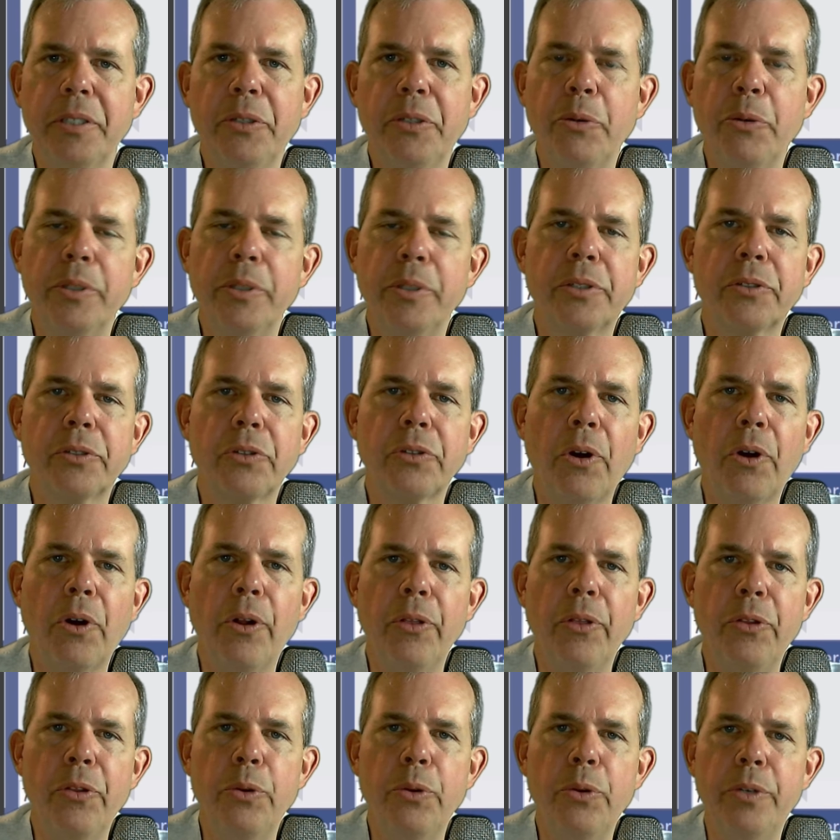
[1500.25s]
to install
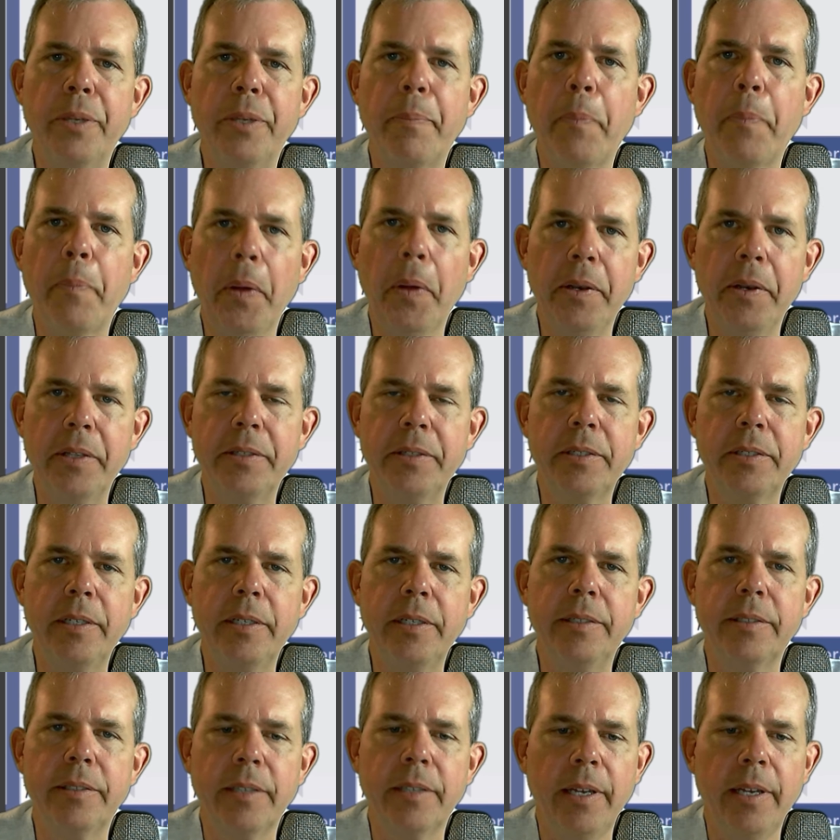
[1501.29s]
new
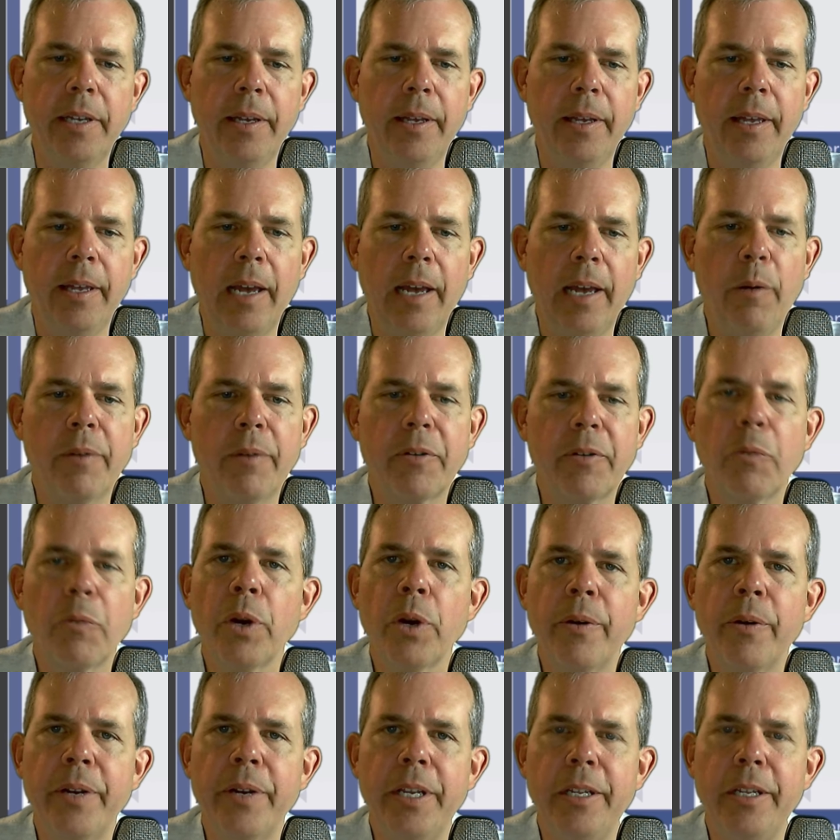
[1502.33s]
dependencies. However, we're
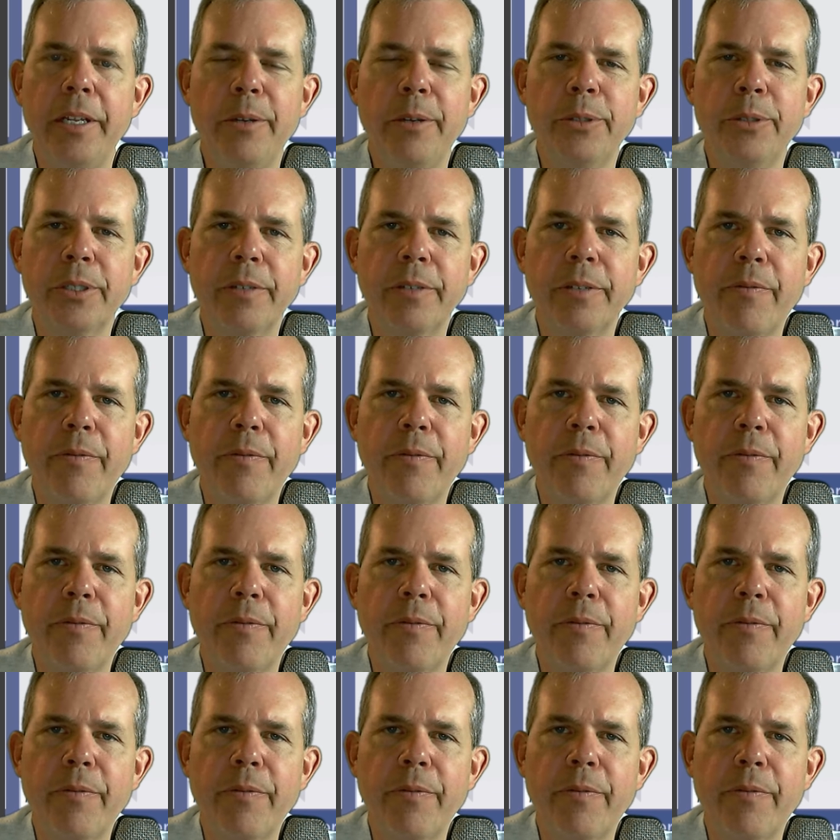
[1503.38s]
going to use it